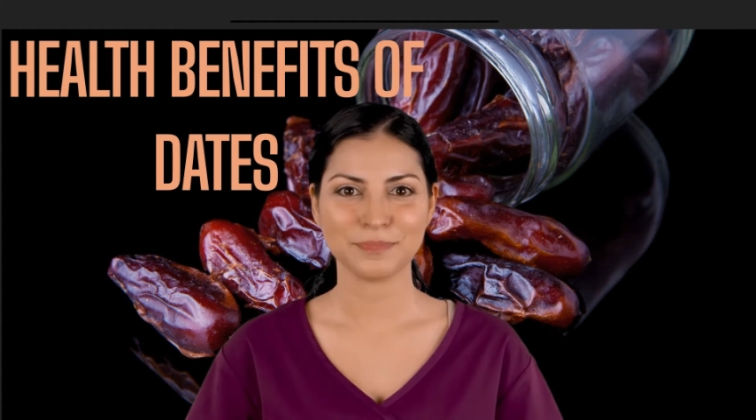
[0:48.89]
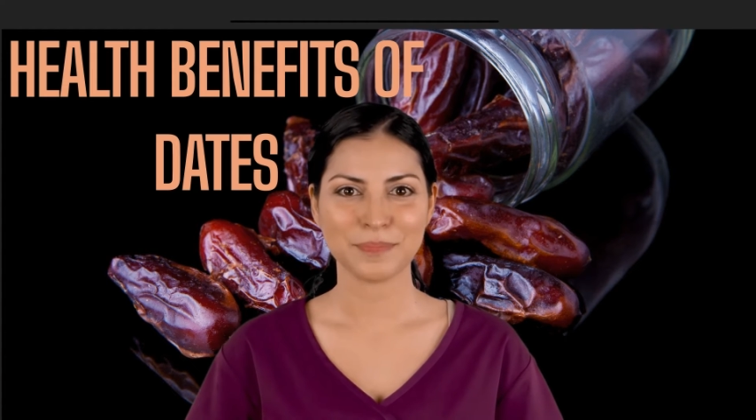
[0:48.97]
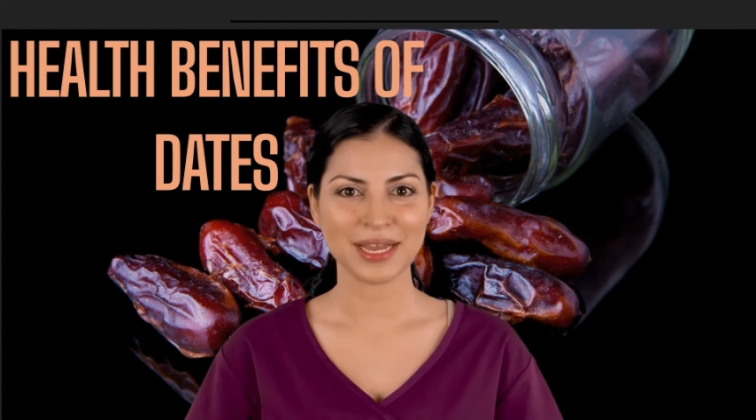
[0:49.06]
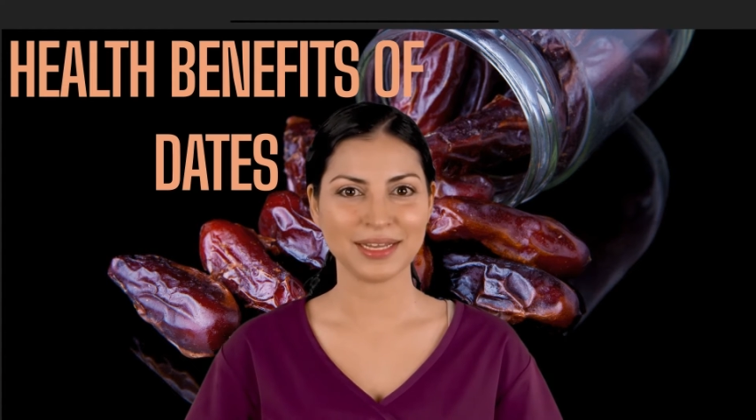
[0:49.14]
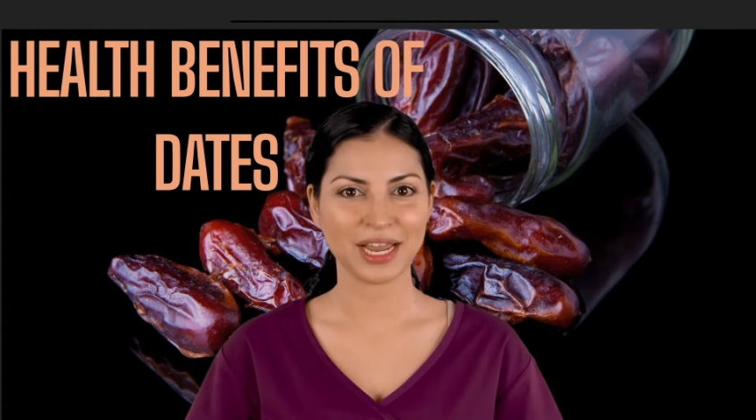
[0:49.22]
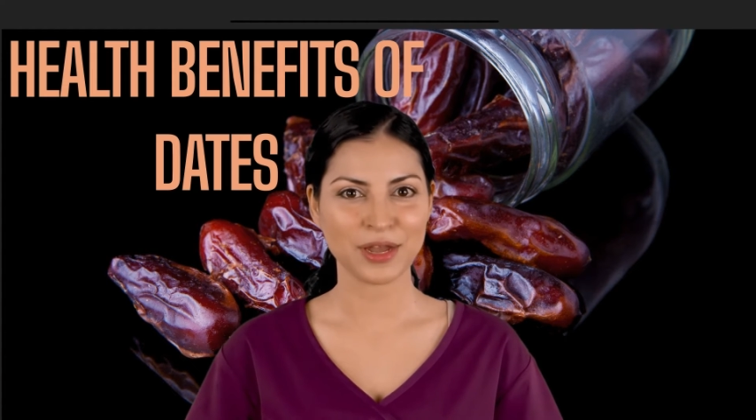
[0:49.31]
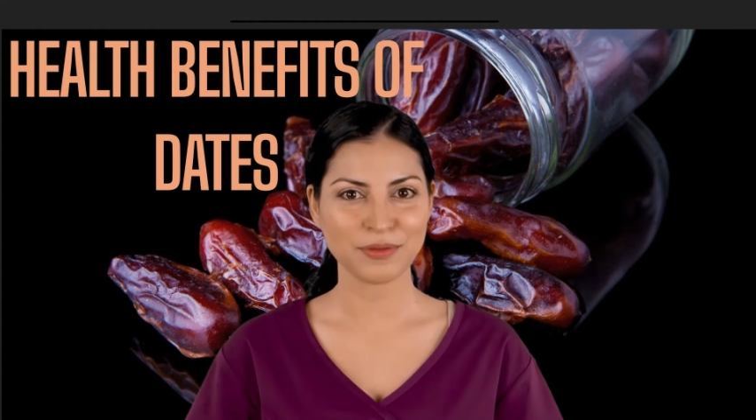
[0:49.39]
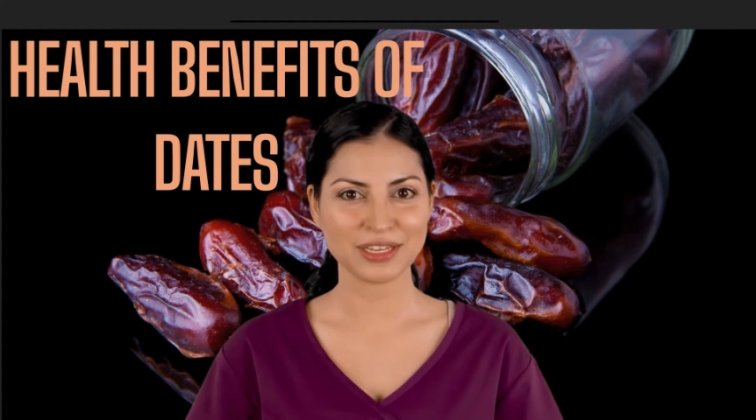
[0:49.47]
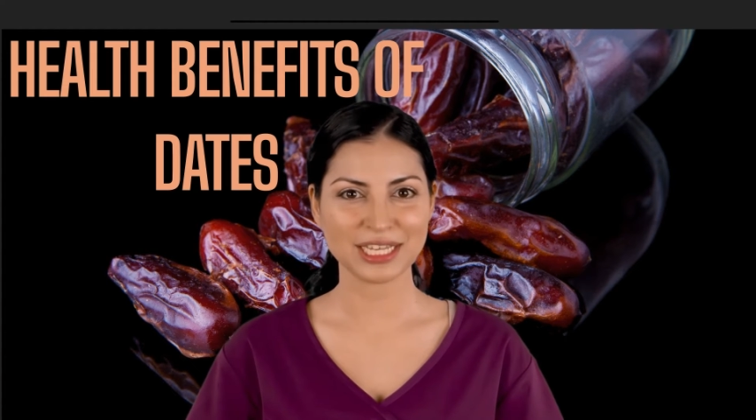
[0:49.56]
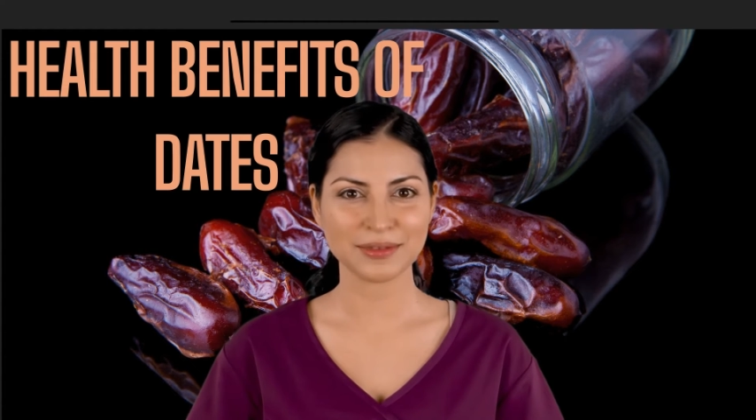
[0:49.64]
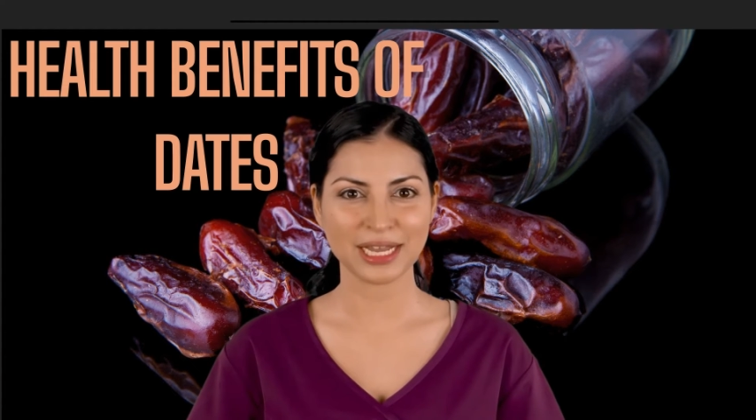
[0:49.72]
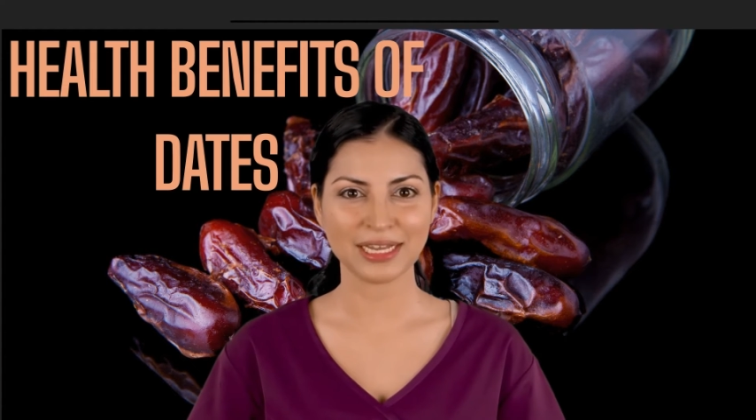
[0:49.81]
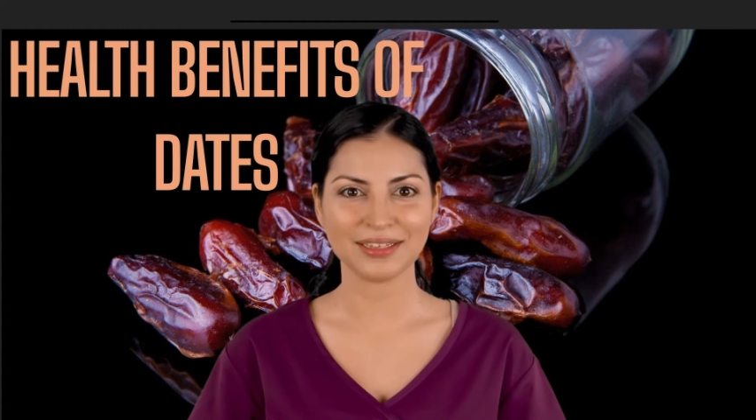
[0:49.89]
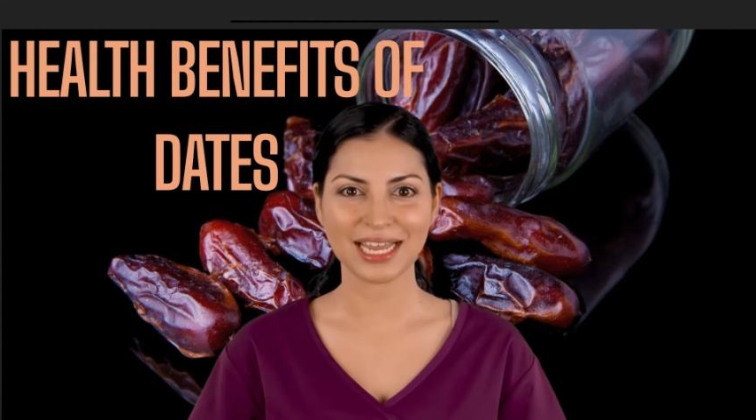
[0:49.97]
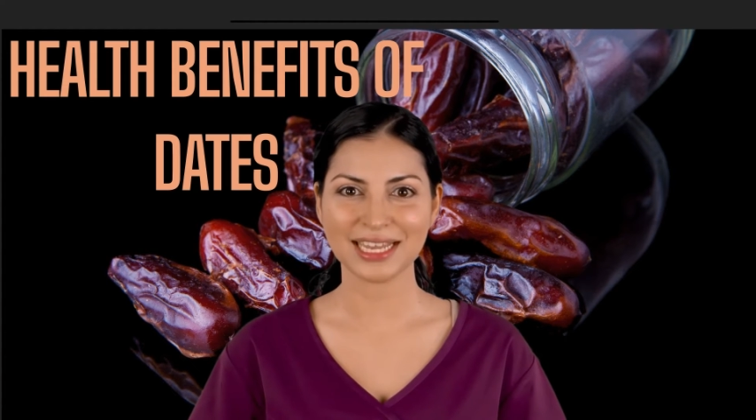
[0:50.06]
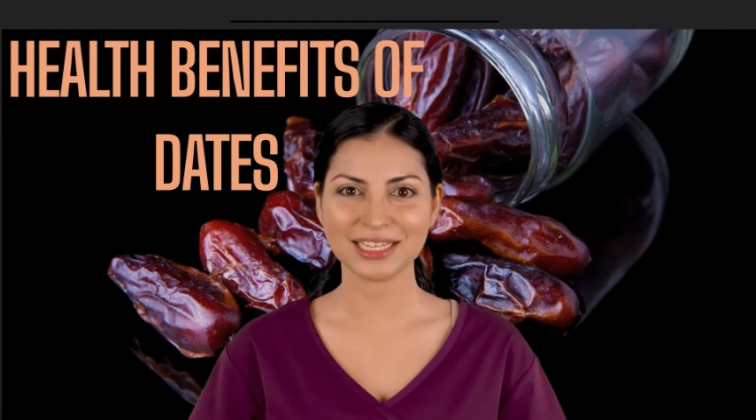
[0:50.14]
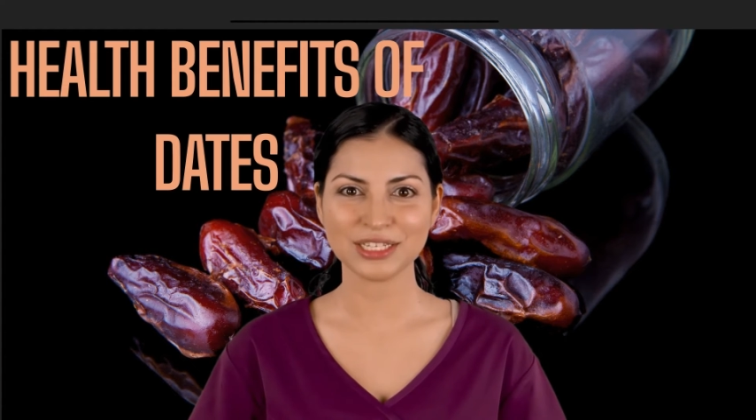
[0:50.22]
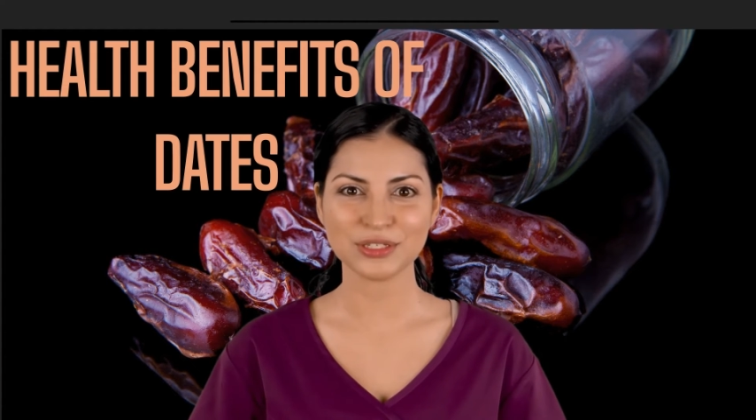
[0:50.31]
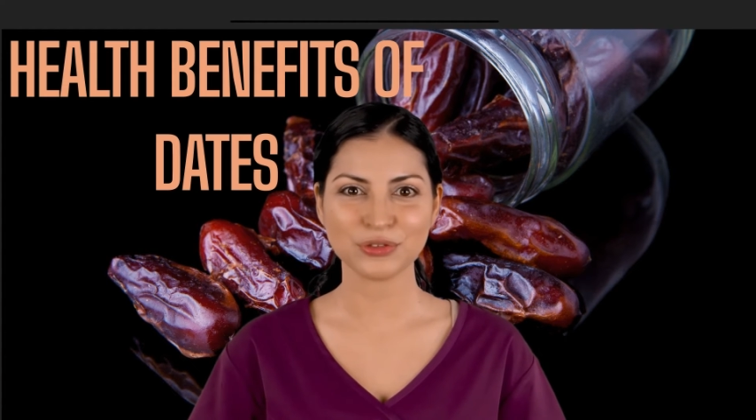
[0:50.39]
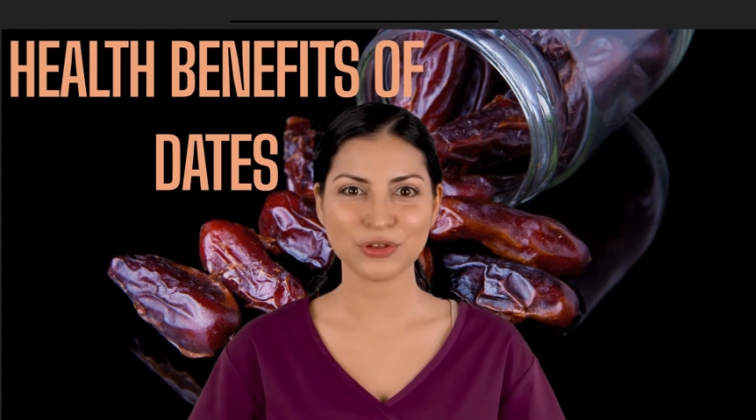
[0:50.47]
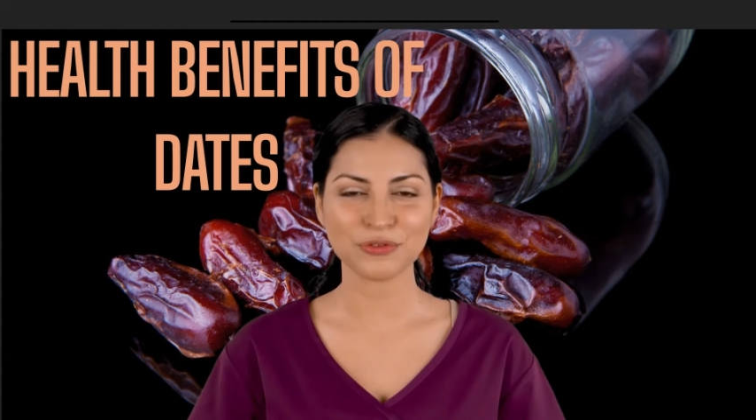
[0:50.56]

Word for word: by inhibiting the intestinal